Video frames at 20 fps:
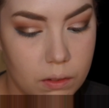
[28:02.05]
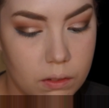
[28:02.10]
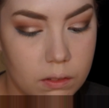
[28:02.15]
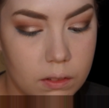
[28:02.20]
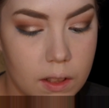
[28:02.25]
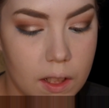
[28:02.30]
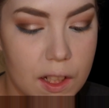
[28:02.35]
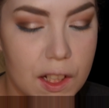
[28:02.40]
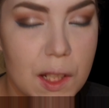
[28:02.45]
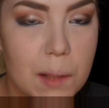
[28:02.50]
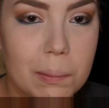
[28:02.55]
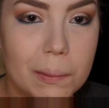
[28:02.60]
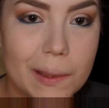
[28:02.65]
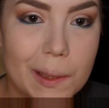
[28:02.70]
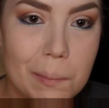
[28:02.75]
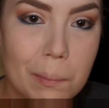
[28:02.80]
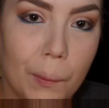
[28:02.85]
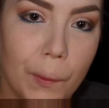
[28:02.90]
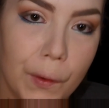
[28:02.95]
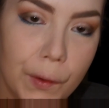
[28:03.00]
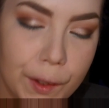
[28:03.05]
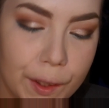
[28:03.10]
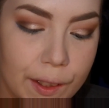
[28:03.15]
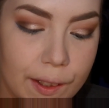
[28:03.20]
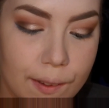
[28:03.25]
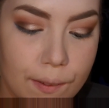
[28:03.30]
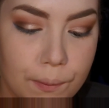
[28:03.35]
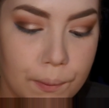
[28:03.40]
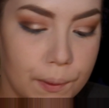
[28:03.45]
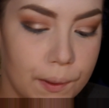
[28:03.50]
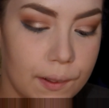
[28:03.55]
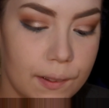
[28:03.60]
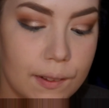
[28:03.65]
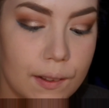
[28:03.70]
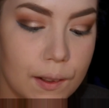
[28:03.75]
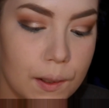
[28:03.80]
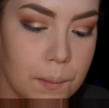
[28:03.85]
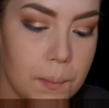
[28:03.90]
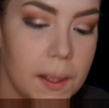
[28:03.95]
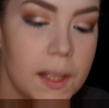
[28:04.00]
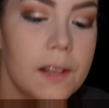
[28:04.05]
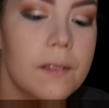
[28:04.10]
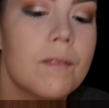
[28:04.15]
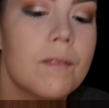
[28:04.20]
the nipply part, that's what it's going to be.